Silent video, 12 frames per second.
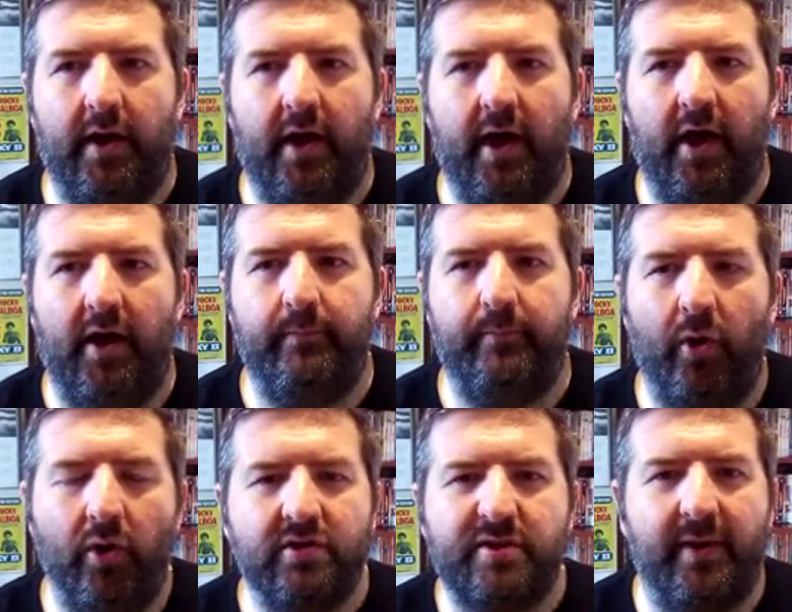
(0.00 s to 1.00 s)
But
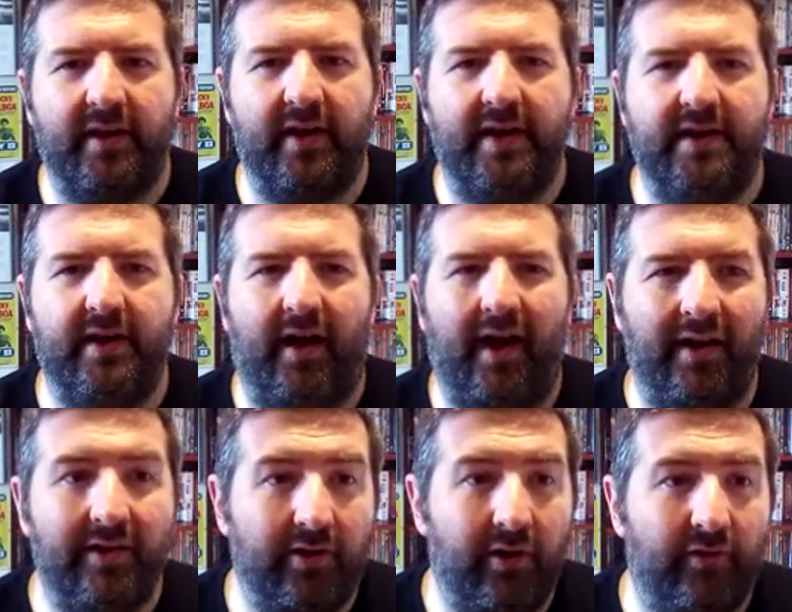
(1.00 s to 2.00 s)
ultimately, I
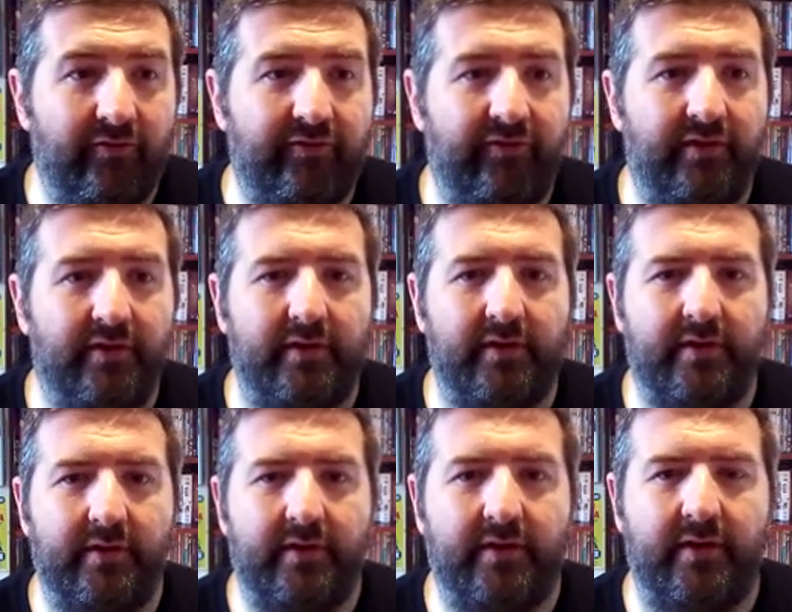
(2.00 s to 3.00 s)
love
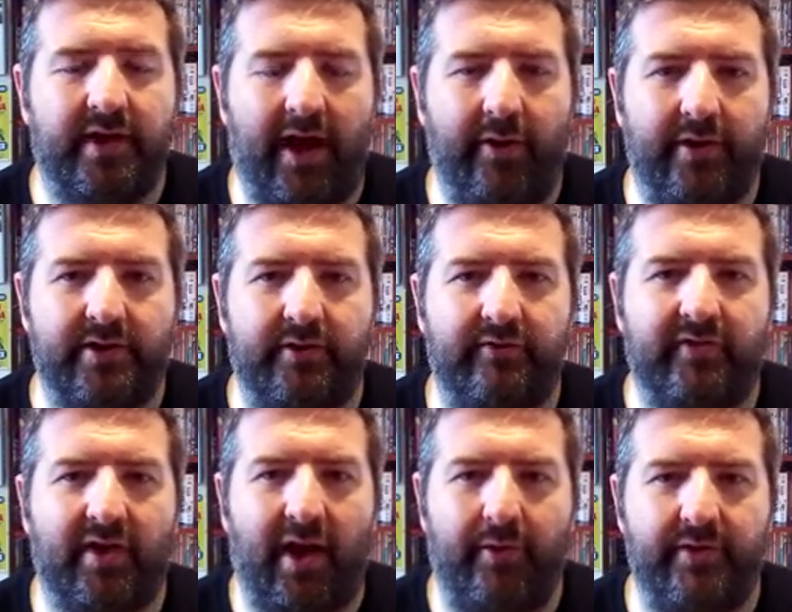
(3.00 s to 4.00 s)
the character of
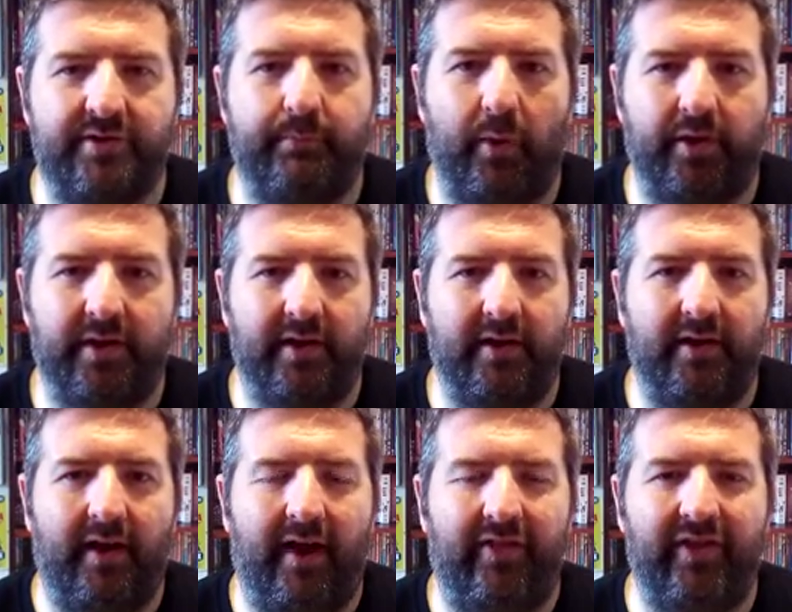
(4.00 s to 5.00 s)
Clarence Boddicker.
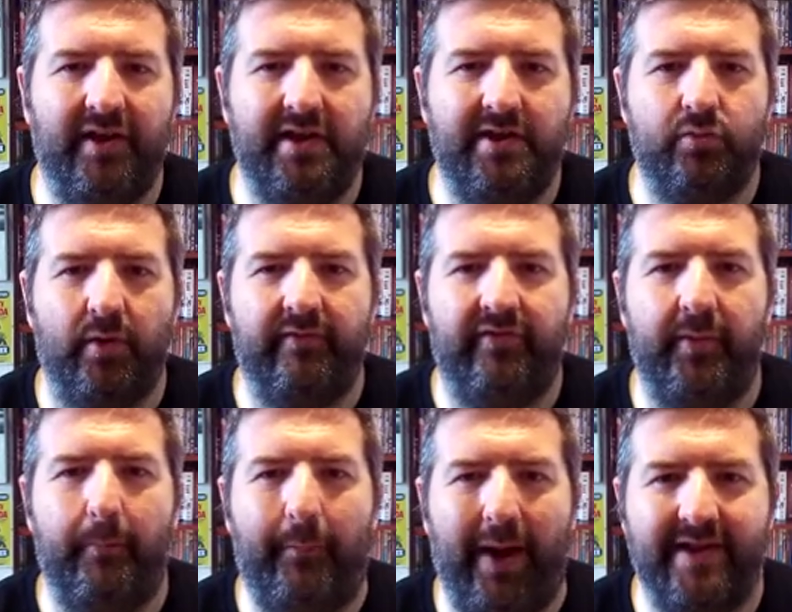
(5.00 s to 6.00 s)
I think he's one of the
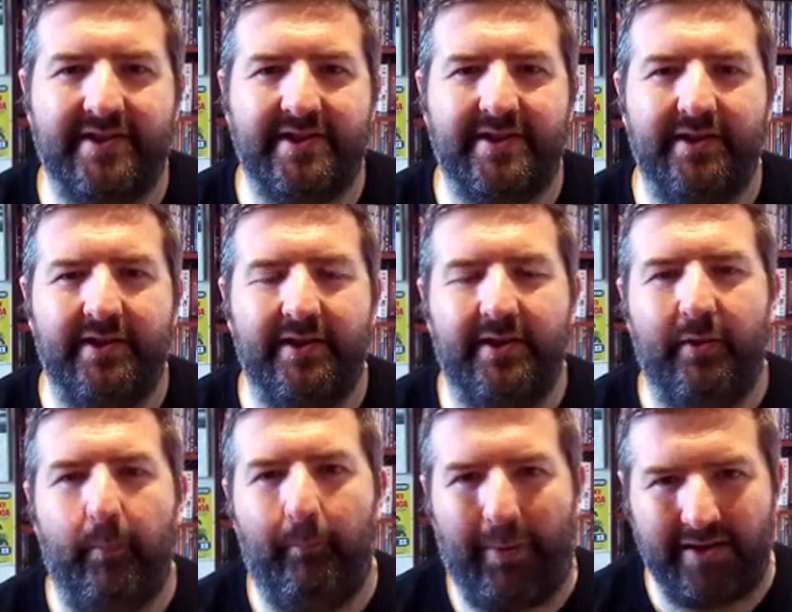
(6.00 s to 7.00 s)
best
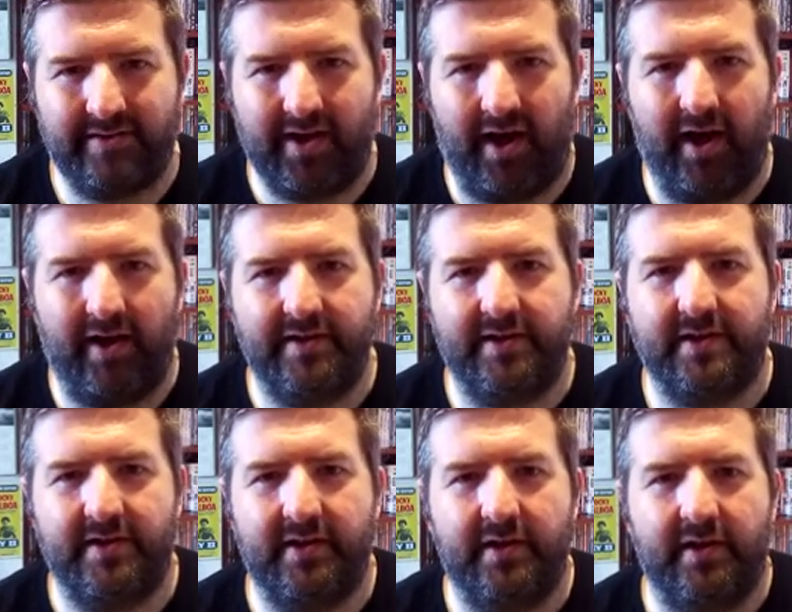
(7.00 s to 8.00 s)
bad guys
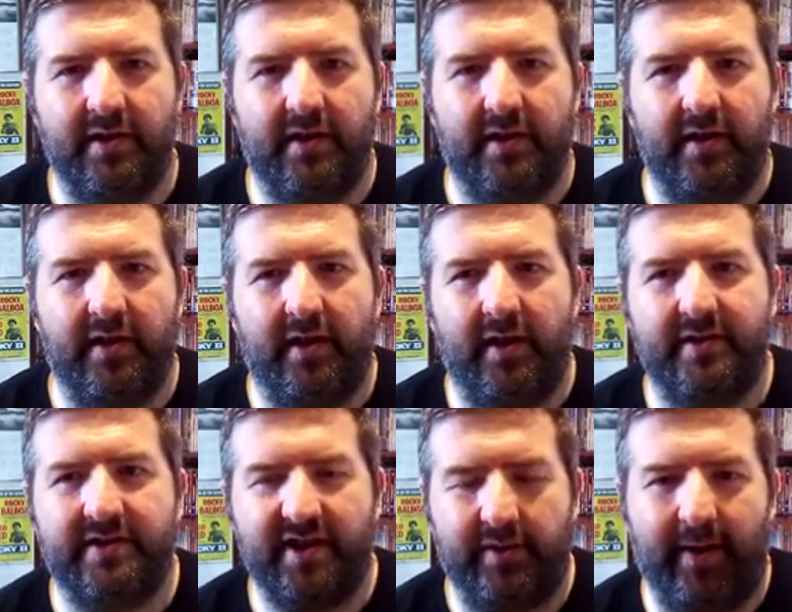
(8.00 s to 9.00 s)
in
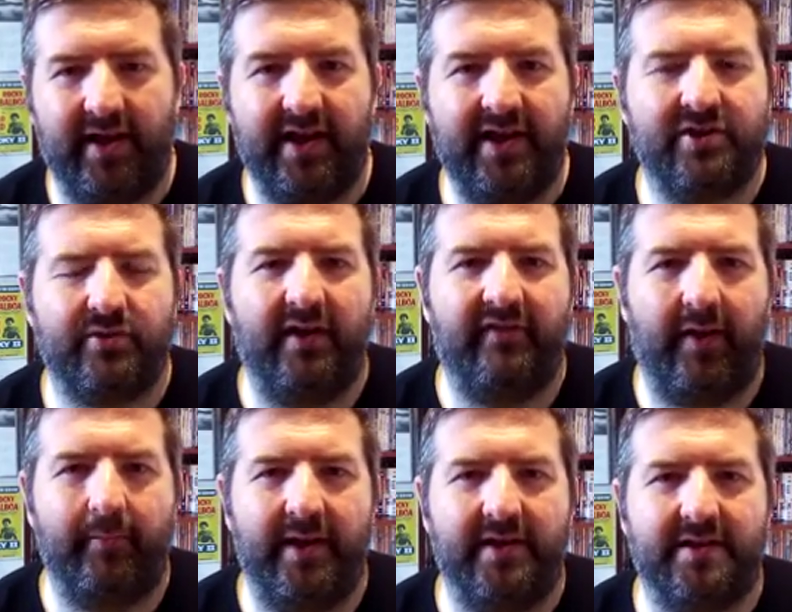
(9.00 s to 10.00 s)
cinematic history, if that
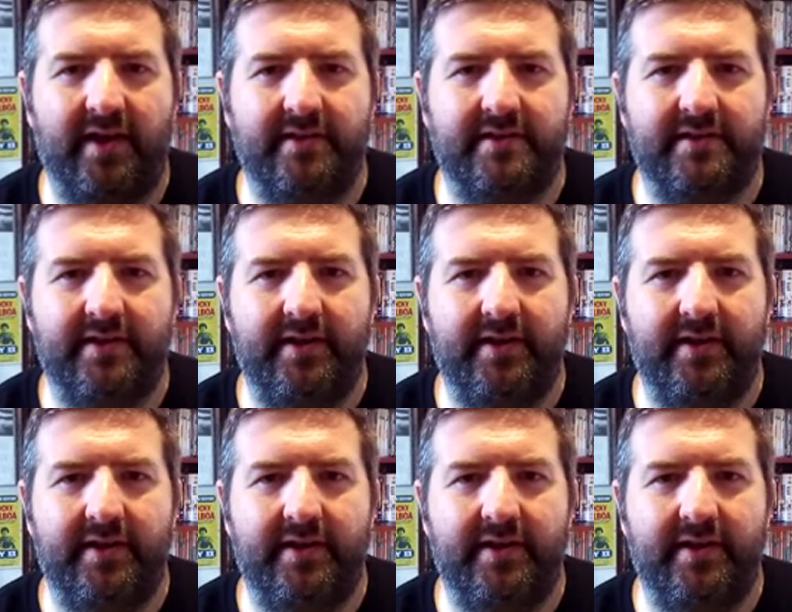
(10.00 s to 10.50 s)
makes sense.